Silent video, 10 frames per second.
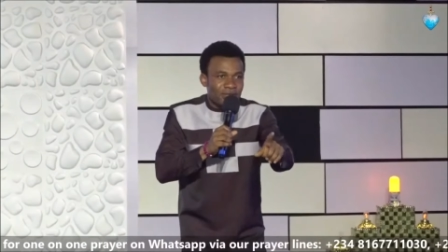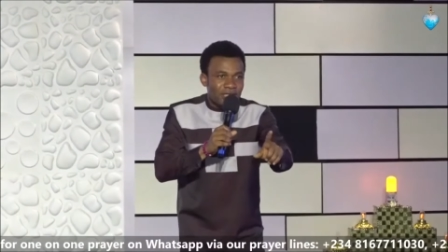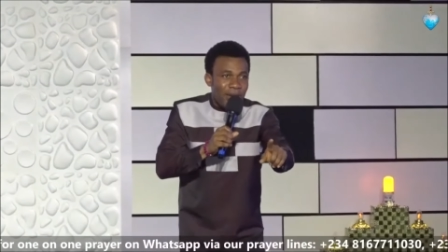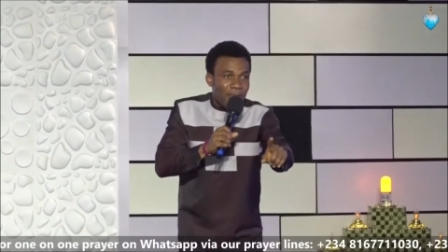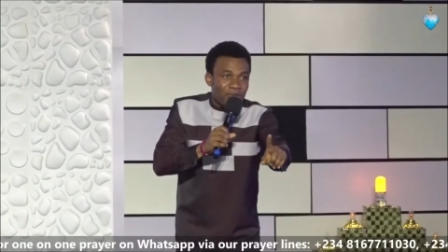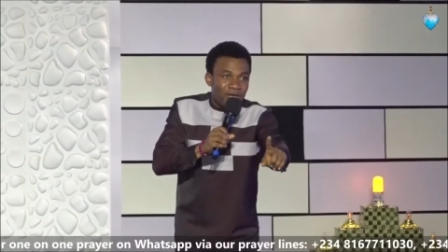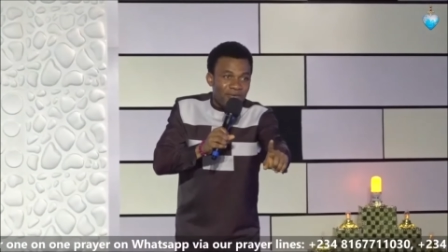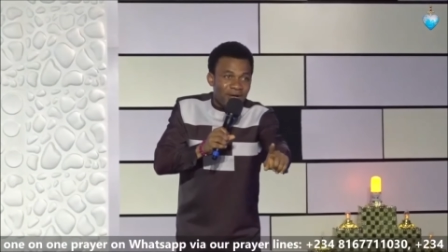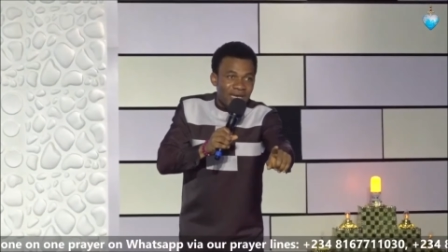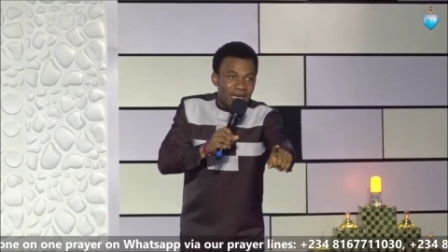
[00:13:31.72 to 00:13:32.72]
The Bible
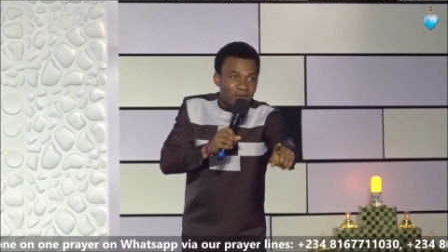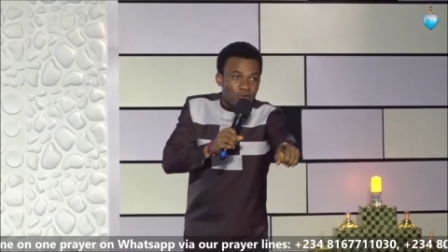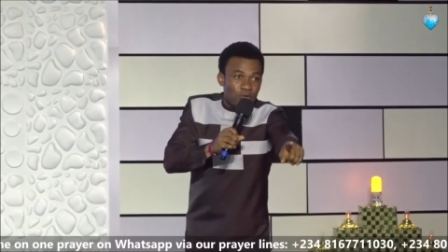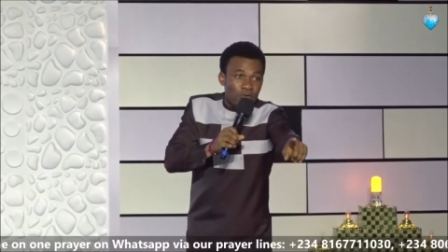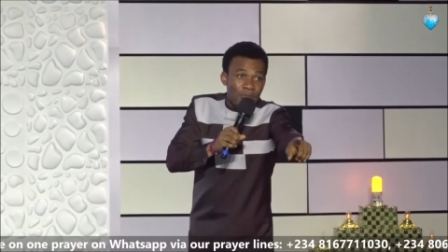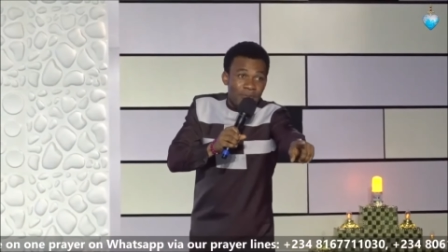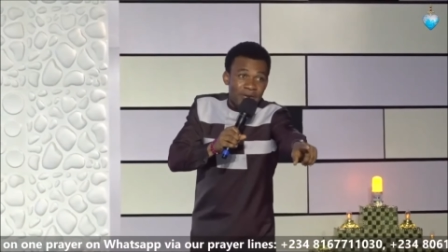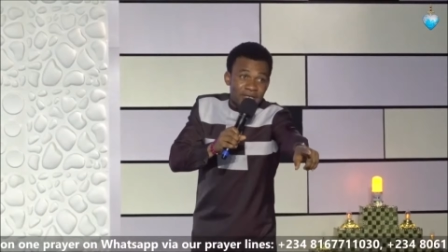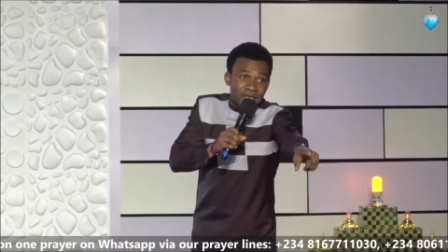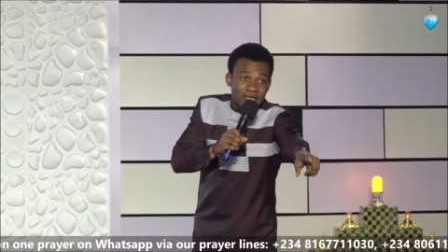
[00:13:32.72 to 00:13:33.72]
never tells you to
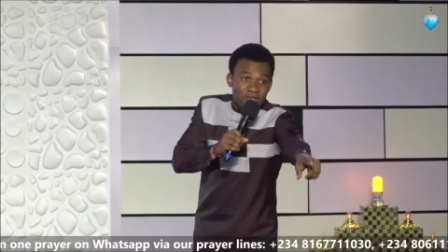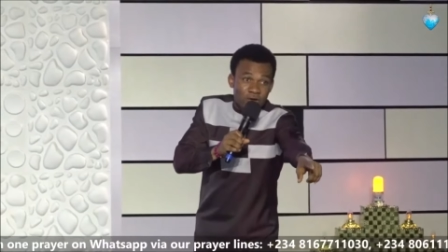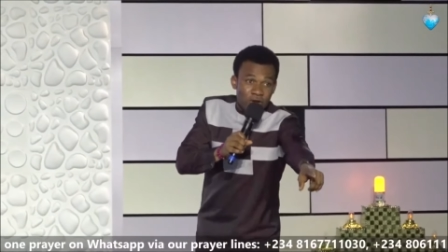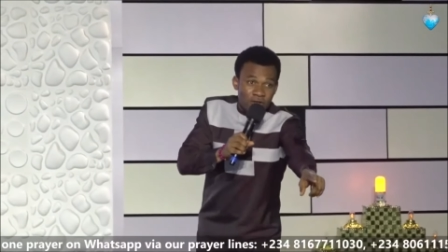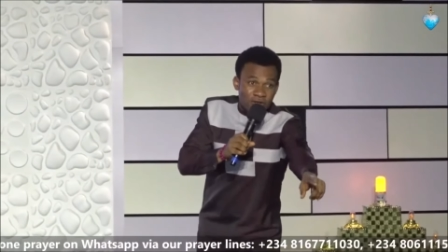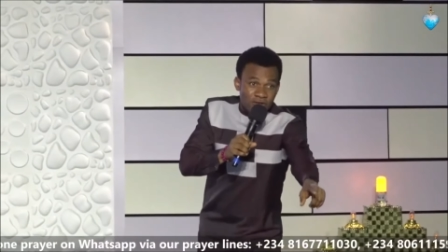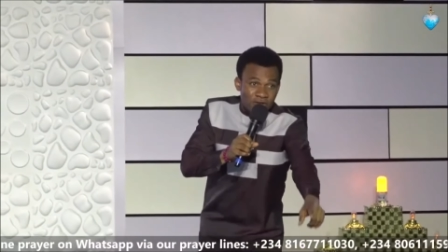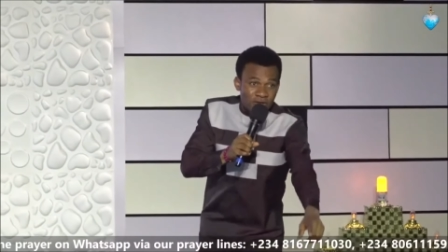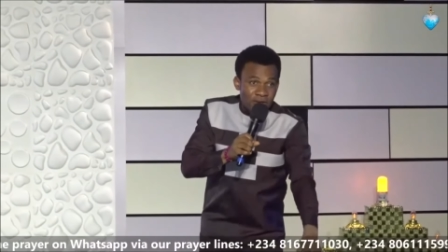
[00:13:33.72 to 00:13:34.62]
remain in your lust.